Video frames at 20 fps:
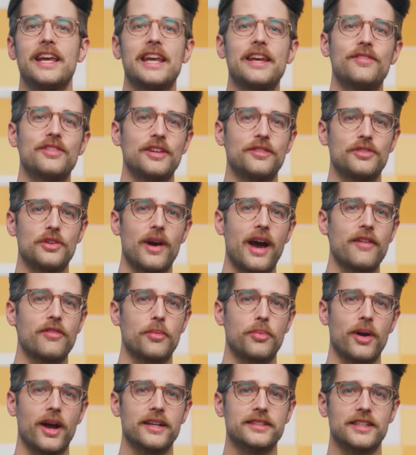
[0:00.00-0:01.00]
even if you have a
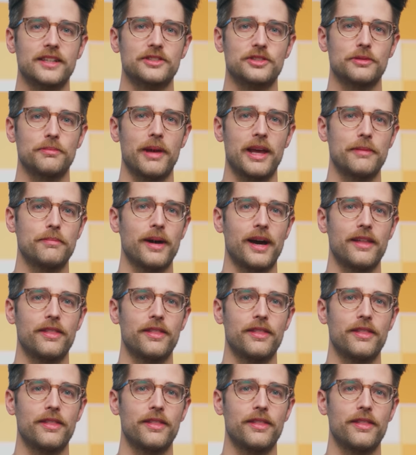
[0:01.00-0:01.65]
processor made by